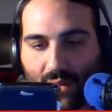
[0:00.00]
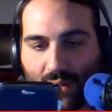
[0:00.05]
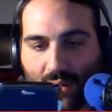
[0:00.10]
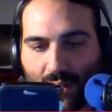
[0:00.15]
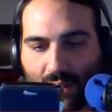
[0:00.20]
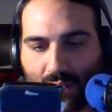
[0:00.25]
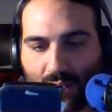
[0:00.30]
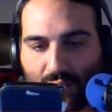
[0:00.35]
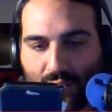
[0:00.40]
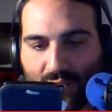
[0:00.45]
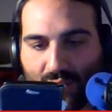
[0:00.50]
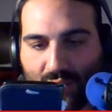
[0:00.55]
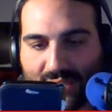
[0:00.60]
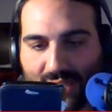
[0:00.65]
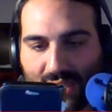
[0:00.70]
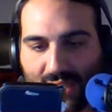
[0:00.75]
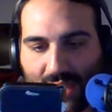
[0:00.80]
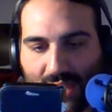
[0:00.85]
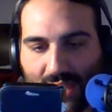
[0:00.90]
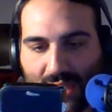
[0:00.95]
It
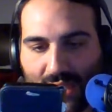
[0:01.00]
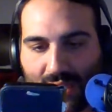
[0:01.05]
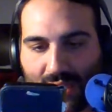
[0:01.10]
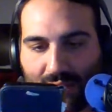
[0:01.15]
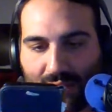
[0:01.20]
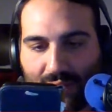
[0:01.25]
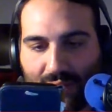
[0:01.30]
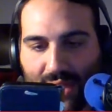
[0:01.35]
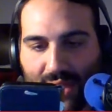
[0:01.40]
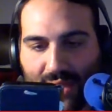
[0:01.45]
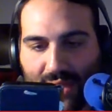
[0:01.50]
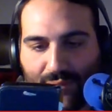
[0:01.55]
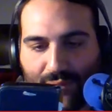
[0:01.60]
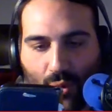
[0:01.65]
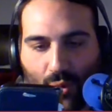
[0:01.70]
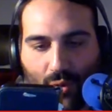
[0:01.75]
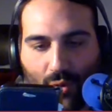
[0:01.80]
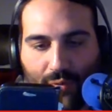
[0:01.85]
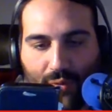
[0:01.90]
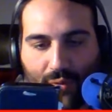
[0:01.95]
looks like they have
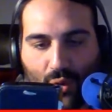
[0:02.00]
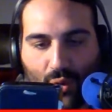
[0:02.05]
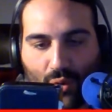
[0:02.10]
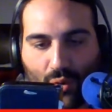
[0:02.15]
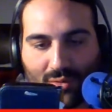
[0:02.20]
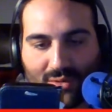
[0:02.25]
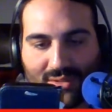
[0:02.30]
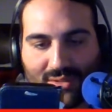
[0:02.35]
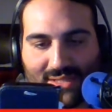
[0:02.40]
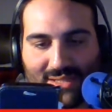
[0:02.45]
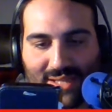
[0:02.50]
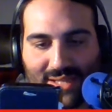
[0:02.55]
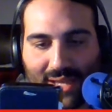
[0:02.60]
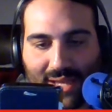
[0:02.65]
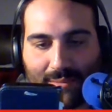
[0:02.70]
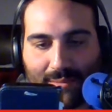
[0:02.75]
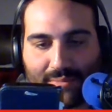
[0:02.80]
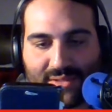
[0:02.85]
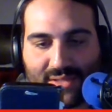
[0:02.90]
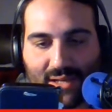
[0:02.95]
all the old
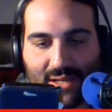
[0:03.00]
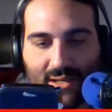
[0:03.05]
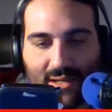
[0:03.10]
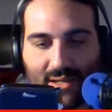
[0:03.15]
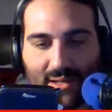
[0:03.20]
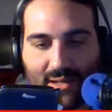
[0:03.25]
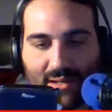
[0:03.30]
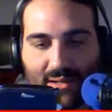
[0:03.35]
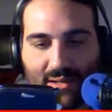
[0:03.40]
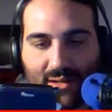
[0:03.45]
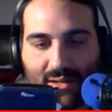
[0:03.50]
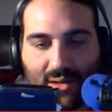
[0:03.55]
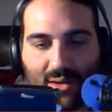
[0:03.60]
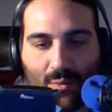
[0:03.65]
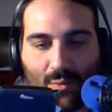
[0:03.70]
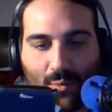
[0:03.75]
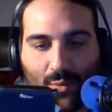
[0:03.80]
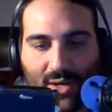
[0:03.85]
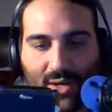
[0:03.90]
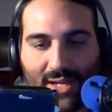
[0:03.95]
stamps on a
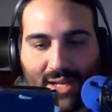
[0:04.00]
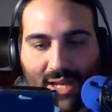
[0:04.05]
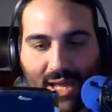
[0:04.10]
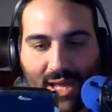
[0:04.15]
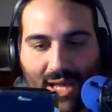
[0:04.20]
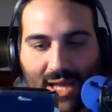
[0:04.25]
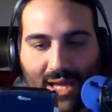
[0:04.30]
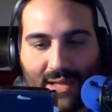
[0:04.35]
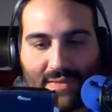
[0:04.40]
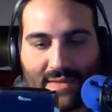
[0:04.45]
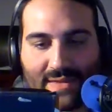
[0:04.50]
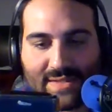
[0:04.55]
white hat.